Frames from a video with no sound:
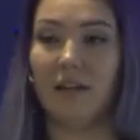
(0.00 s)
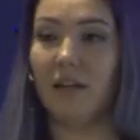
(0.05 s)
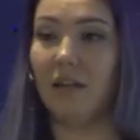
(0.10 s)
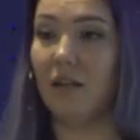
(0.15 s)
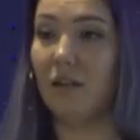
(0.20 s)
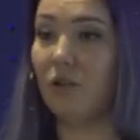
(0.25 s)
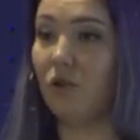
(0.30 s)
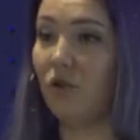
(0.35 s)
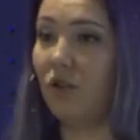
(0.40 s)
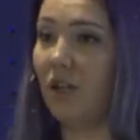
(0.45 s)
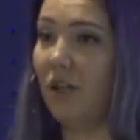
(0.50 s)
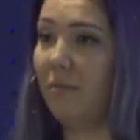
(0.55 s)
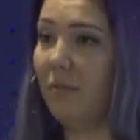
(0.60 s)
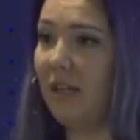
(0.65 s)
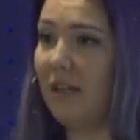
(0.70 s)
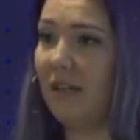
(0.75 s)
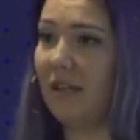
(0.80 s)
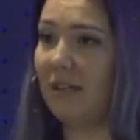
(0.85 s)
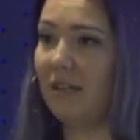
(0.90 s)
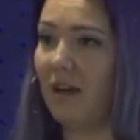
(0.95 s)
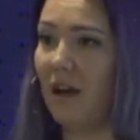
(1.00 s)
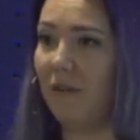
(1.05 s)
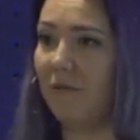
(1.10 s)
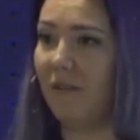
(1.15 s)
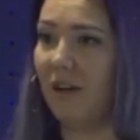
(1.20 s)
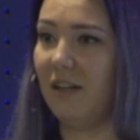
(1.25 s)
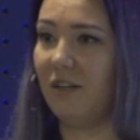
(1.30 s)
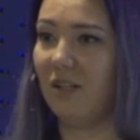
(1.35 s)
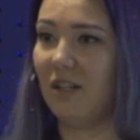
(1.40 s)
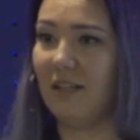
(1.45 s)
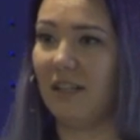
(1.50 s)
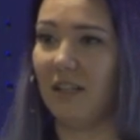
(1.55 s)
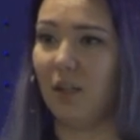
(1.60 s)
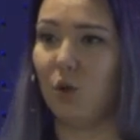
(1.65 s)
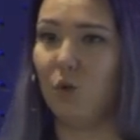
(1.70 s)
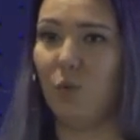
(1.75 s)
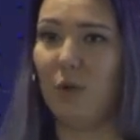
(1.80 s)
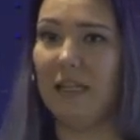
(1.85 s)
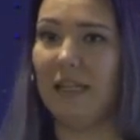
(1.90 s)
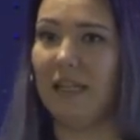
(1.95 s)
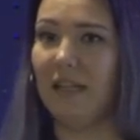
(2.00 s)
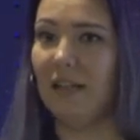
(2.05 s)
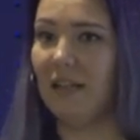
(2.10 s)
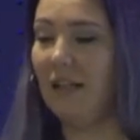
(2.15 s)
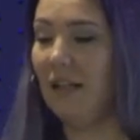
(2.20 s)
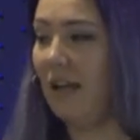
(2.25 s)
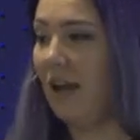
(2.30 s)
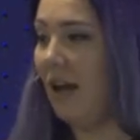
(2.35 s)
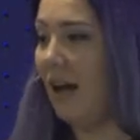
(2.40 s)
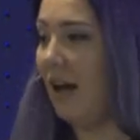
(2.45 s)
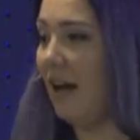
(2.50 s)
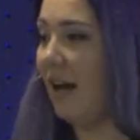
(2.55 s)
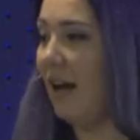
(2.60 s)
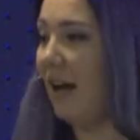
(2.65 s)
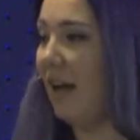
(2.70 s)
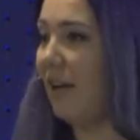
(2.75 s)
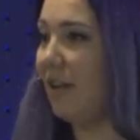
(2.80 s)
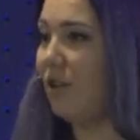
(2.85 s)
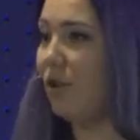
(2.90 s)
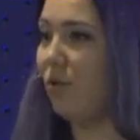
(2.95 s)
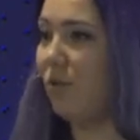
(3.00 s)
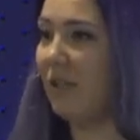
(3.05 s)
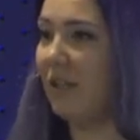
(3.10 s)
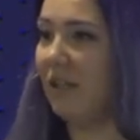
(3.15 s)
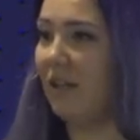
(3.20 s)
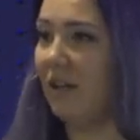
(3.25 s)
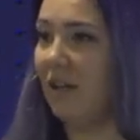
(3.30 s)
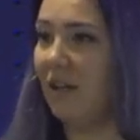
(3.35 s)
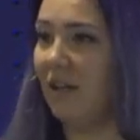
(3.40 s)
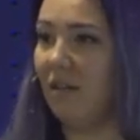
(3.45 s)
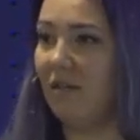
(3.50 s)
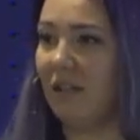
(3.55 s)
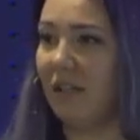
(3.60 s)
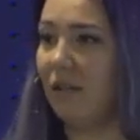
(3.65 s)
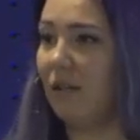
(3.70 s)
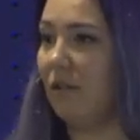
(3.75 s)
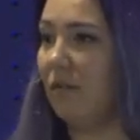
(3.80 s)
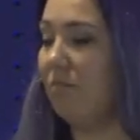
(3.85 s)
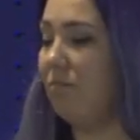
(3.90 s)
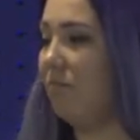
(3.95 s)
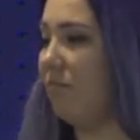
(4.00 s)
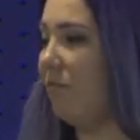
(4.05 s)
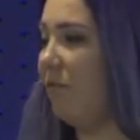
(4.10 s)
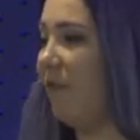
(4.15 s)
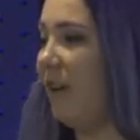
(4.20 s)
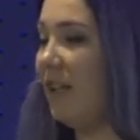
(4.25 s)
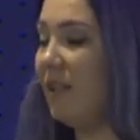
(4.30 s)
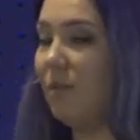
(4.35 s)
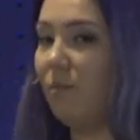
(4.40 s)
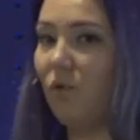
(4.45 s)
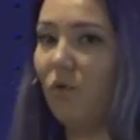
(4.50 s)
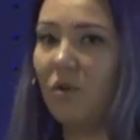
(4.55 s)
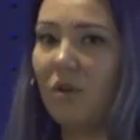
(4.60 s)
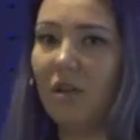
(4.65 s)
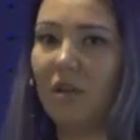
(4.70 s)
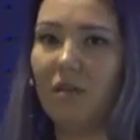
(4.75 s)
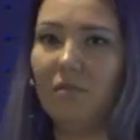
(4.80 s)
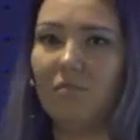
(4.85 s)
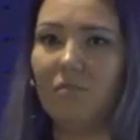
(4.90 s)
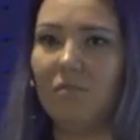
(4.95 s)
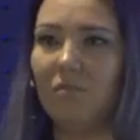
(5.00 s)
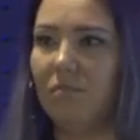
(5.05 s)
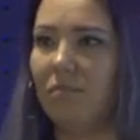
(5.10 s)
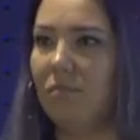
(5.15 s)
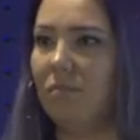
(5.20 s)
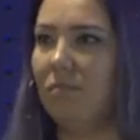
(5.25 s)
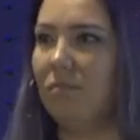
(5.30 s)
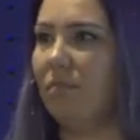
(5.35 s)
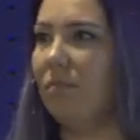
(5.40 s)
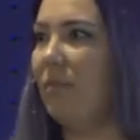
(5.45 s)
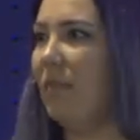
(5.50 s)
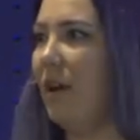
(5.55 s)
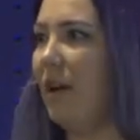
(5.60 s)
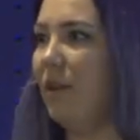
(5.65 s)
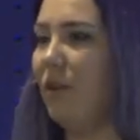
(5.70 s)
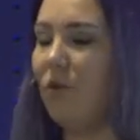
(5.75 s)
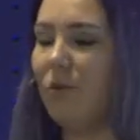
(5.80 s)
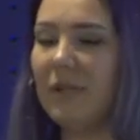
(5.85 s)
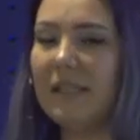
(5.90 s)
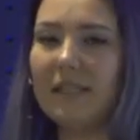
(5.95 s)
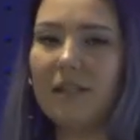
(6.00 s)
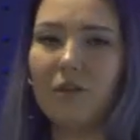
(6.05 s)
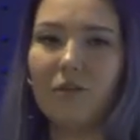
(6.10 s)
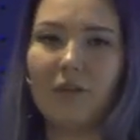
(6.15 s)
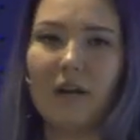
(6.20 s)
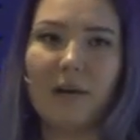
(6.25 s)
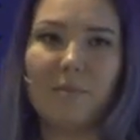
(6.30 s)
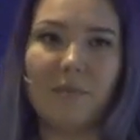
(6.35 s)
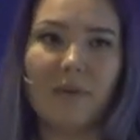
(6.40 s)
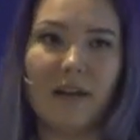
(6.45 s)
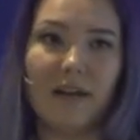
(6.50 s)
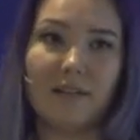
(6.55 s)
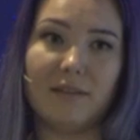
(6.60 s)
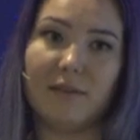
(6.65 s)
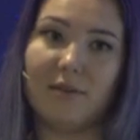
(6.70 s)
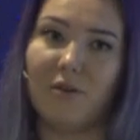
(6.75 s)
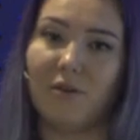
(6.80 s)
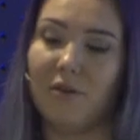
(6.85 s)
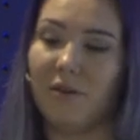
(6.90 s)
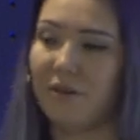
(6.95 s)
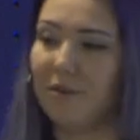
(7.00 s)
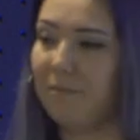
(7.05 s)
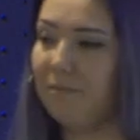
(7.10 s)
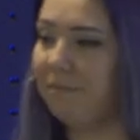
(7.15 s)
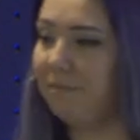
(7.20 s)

social media stuff and just like tweeting and using Facebook, Instagram, and so on.